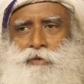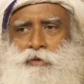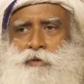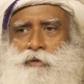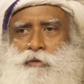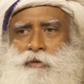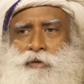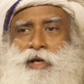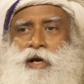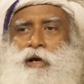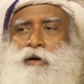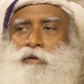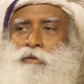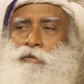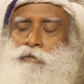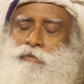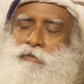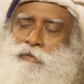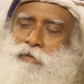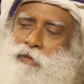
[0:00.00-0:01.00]

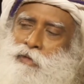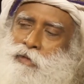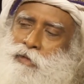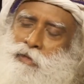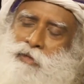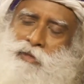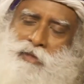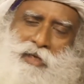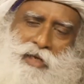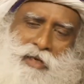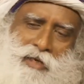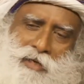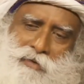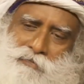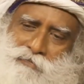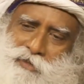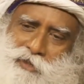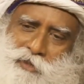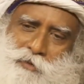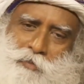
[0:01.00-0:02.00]
Now, none
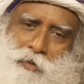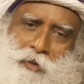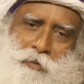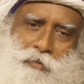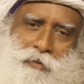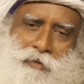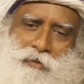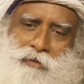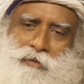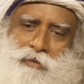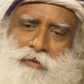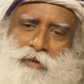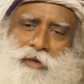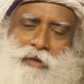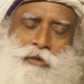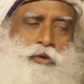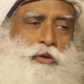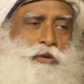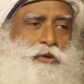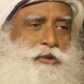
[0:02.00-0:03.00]
of these people are
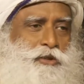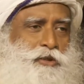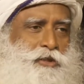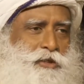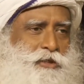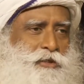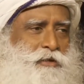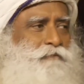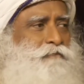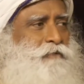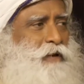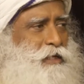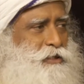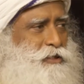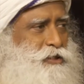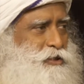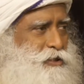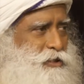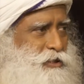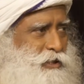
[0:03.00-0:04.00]
conscious, they're
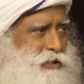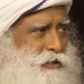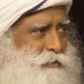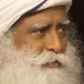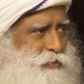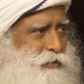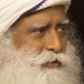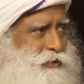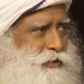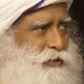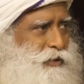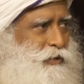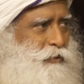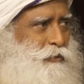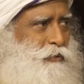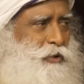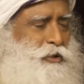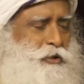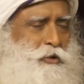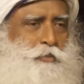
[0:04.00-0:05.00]
fast asleep.
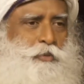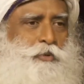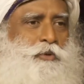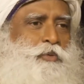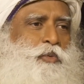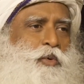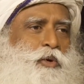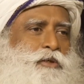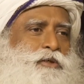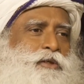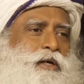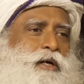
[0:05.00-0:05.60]
When you put water,